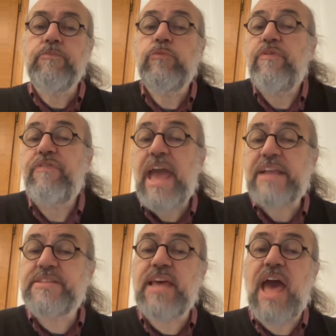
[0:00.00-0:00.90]
The
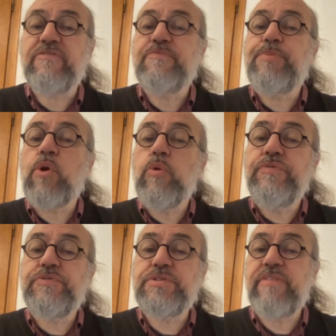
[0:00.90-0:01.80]
facts have
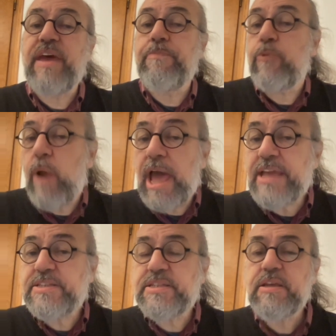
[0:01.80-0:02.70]
proved them
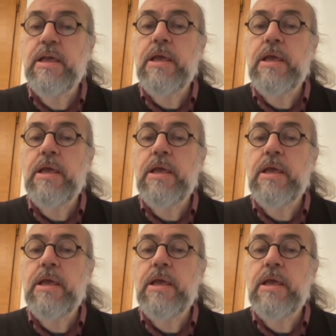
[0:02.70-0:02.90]
right.